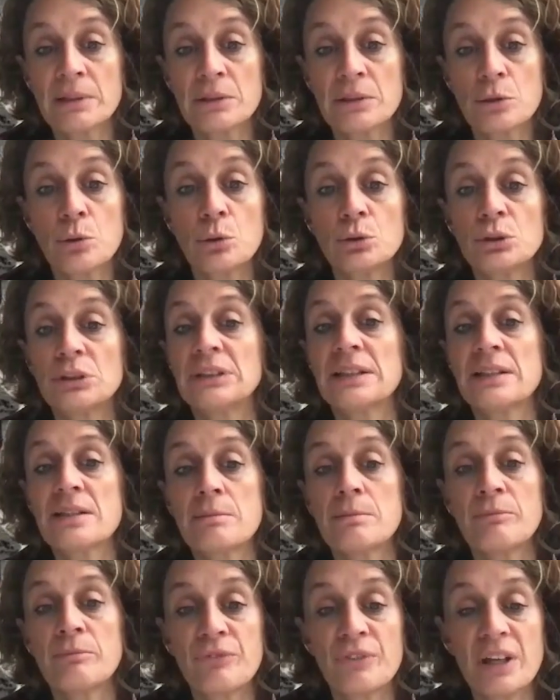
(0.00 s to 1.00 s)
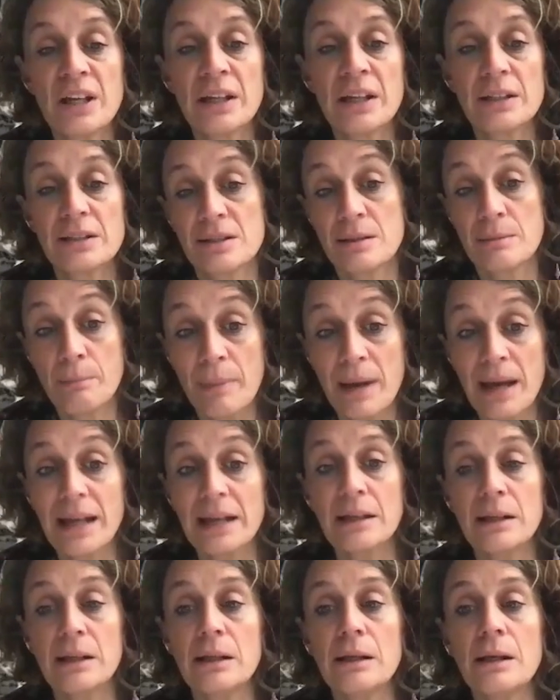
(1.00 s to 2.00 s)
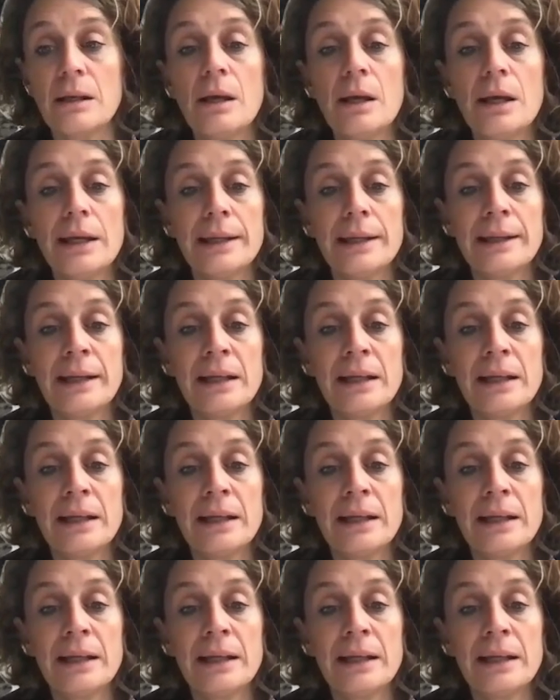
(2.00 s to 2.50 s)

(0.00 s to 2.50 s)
This means replacing the